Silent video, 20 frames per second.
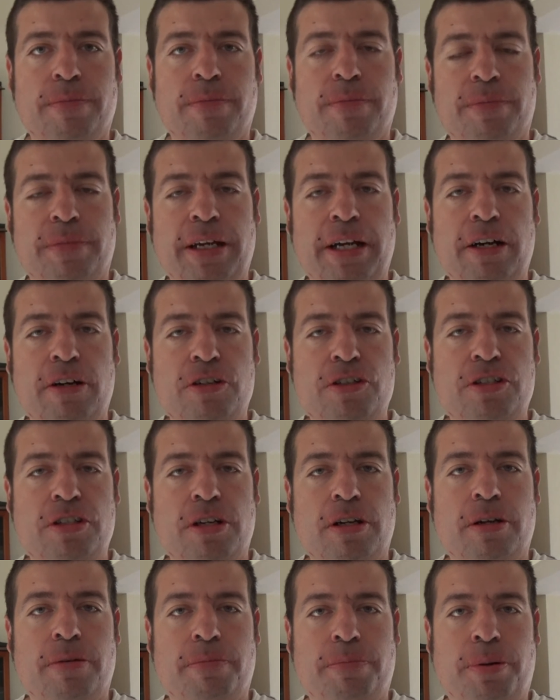There's
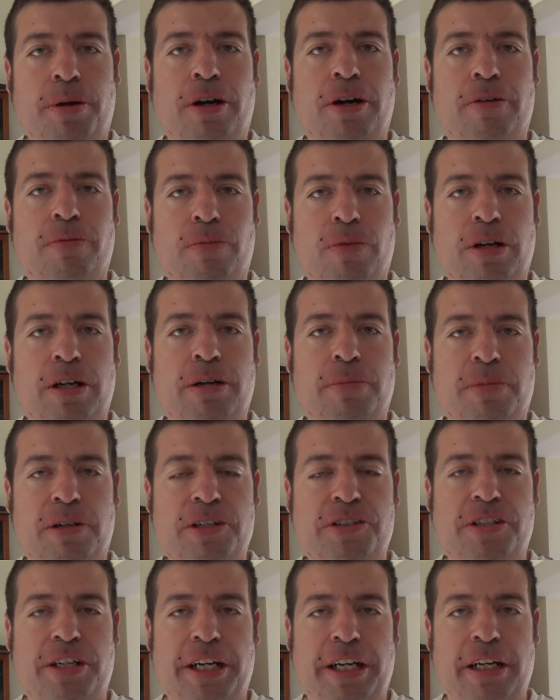part one of
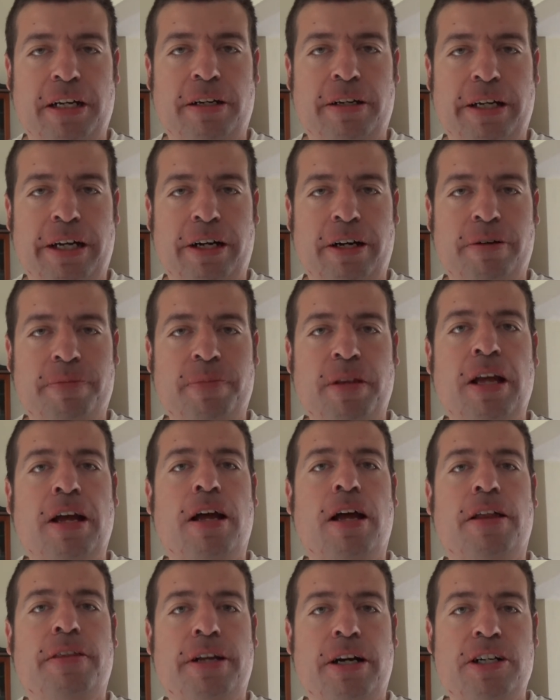Melissa Hannon There,
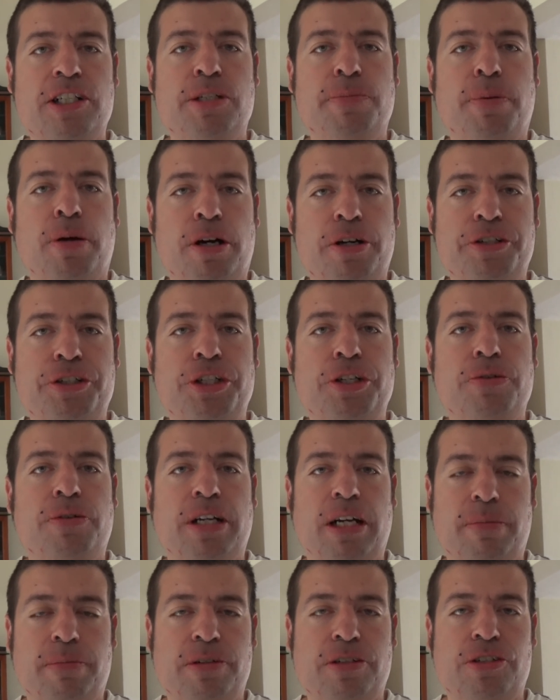there's a part two
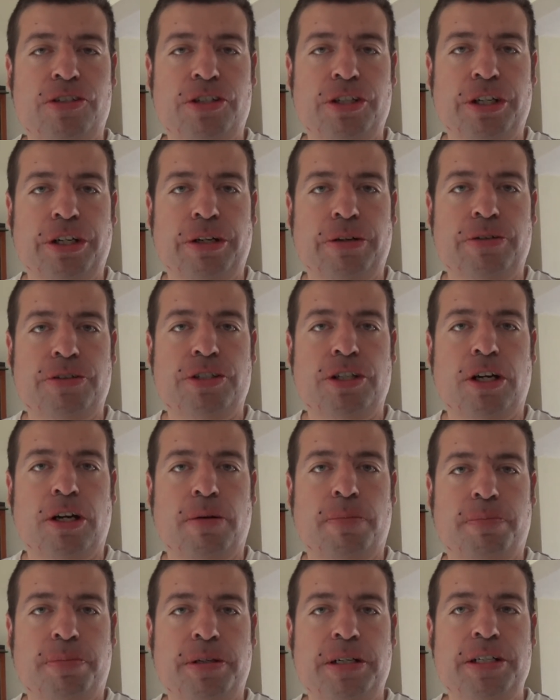coming soon.
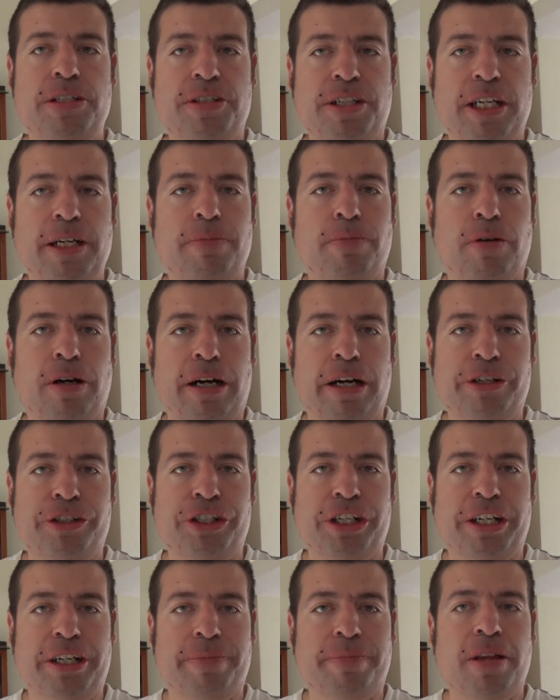So please keep
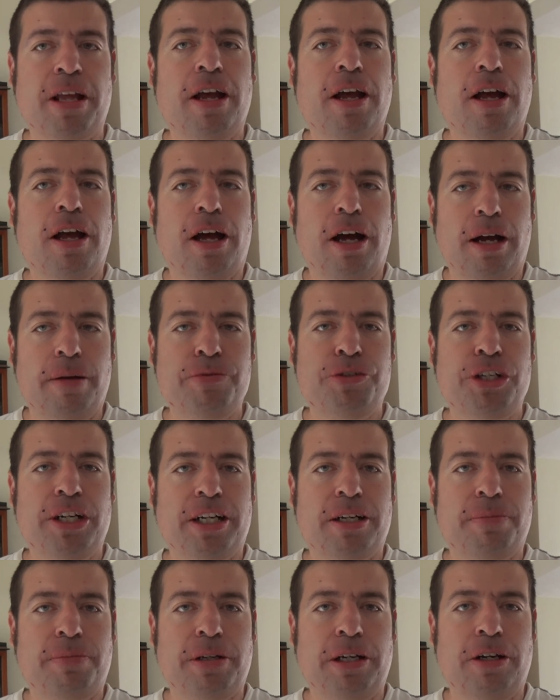watching. I'm
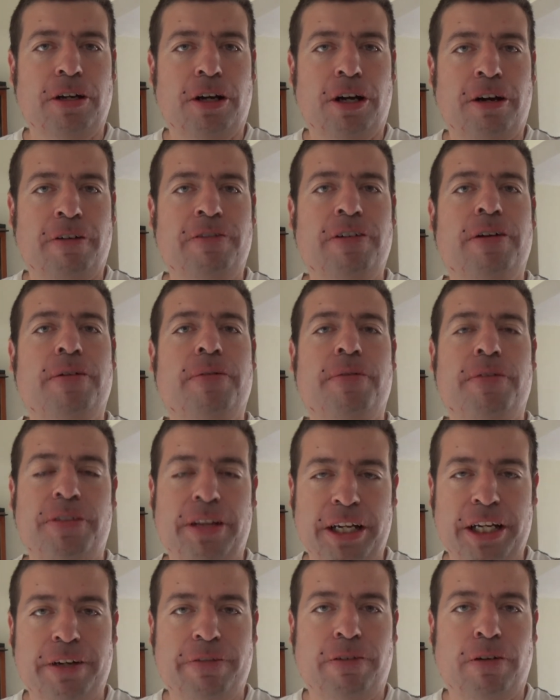Jacob Lenhoff.
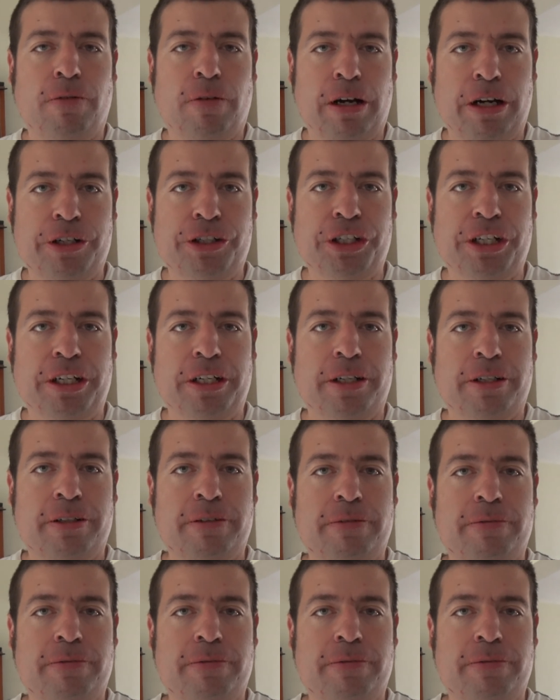Thank you for watching.